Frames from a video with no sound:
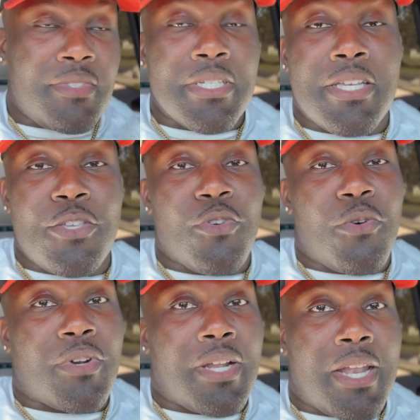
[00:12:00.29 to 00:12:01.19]
And you're gonna
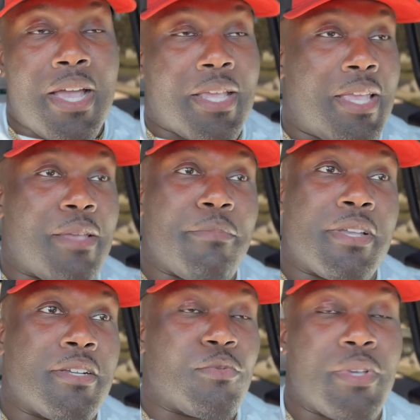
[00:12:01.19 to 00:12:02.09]
wanna lock in
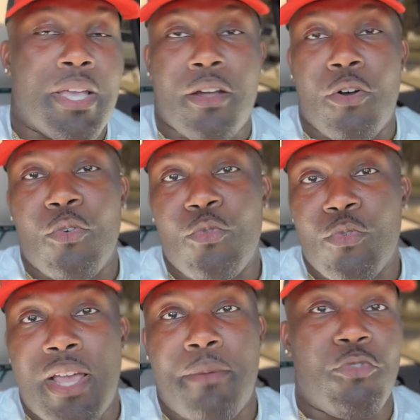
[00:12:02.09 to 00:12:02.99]
because we got a whole
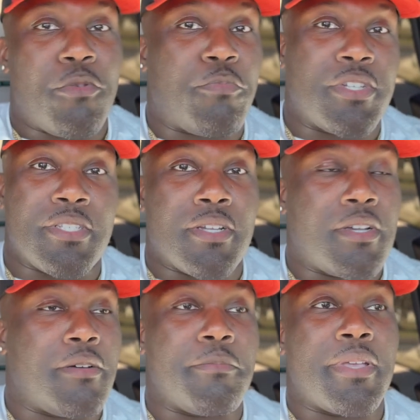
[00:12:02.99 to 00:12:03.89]
lot more pressure to
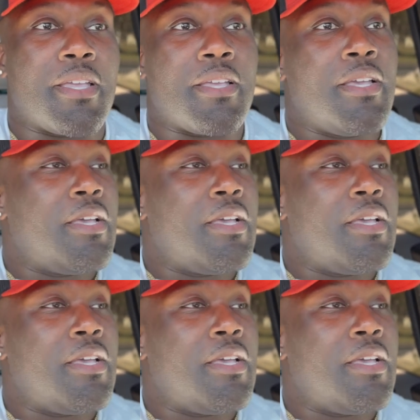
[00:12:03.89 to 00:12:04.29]
come, man.